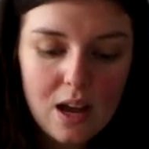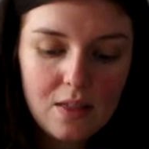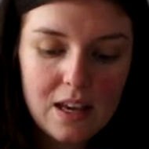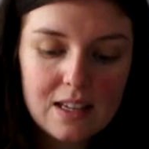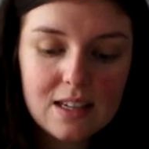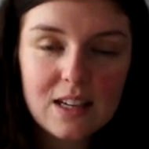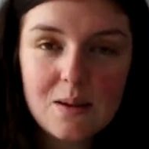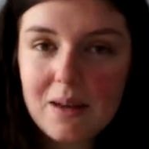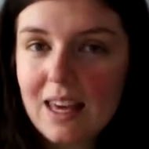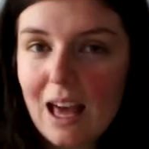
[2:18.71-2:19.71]
these are going
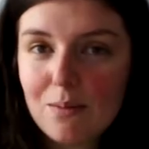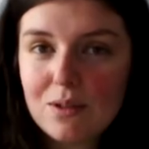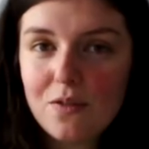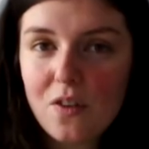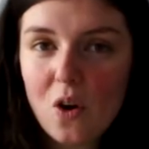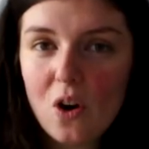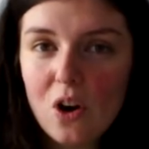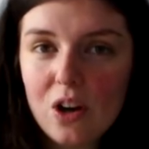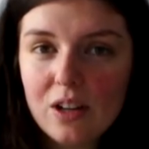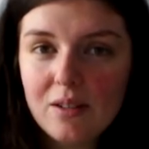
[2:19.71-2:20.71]
to be kept
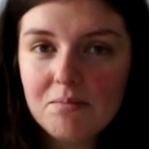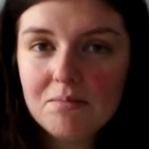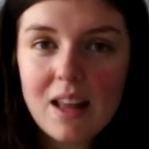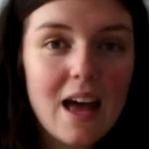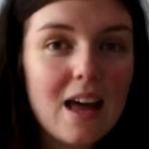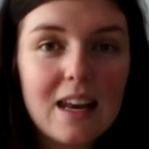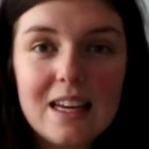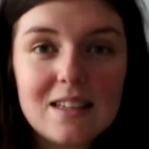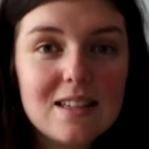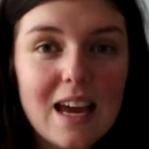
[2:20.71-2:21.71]
for a
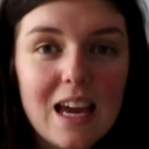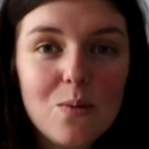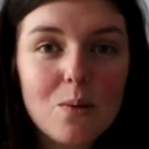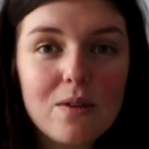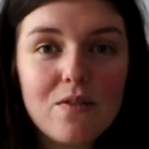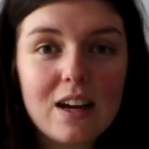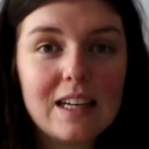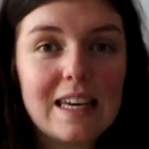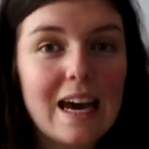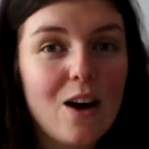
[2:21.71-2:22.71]
later date when we
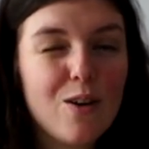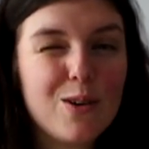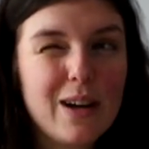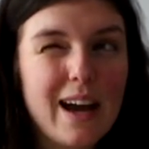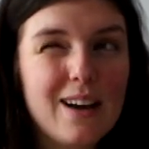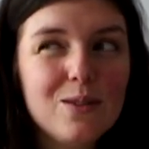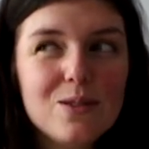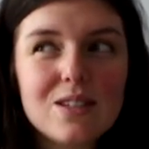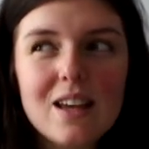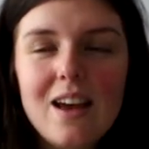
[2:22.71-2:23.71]
finally get our own
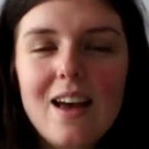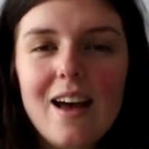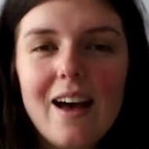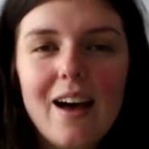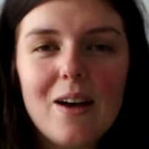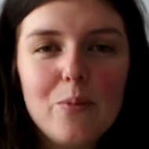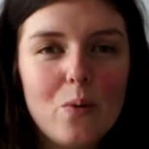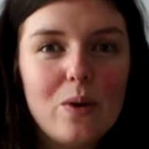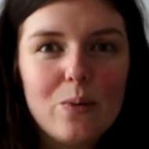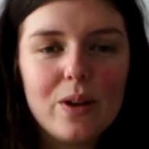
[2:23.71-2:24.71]
house,
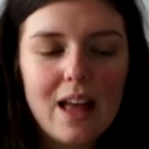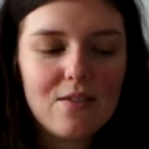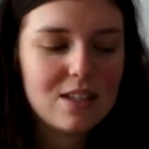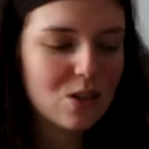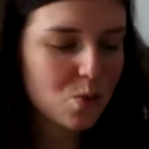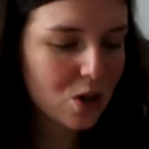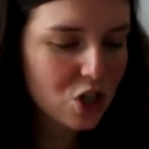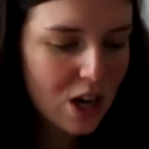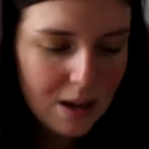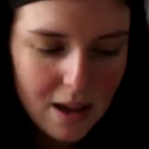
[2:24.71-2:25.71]
when we will have a
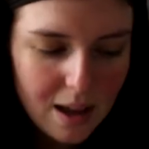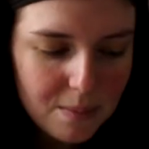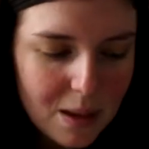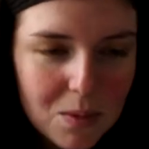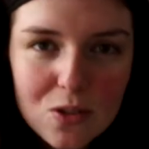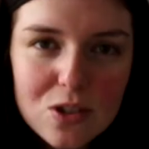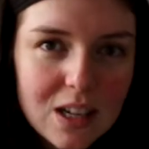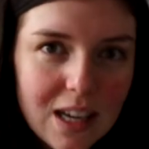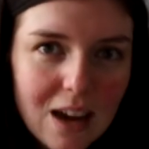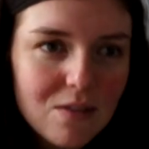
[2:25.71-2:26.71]
dishwasher. I'm not just
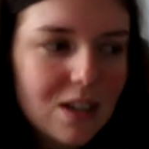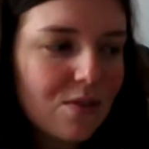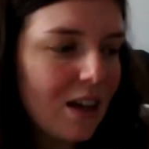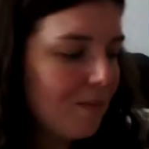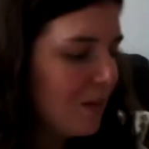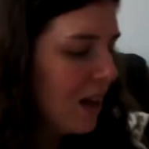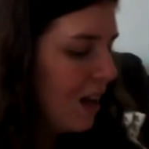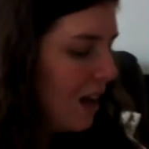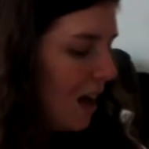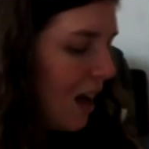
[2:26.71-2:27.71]
going to get rid of
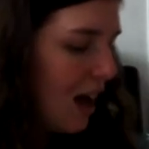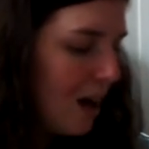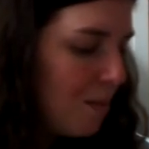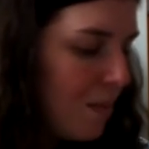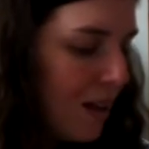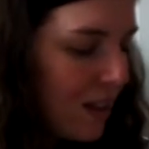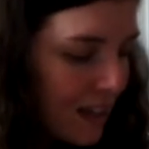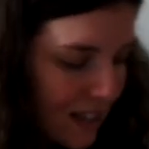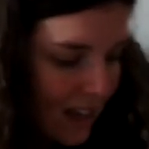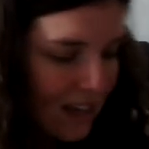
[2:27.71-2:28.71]
it.
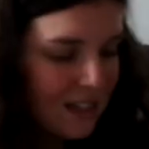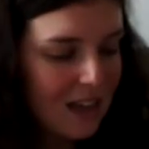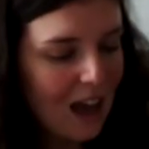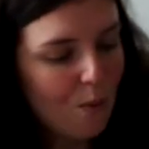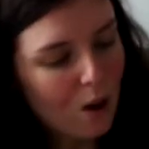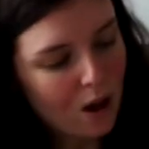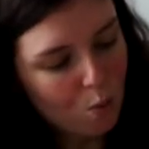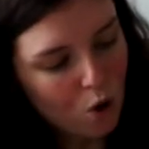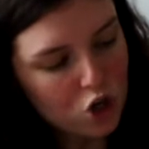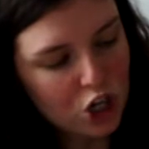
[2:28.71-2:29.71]
This is our
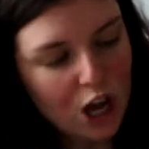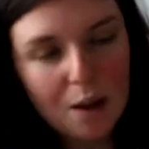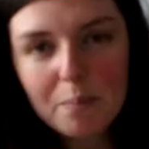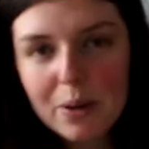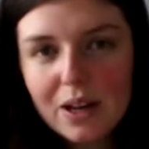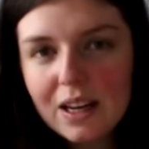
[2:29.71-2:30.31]
washing up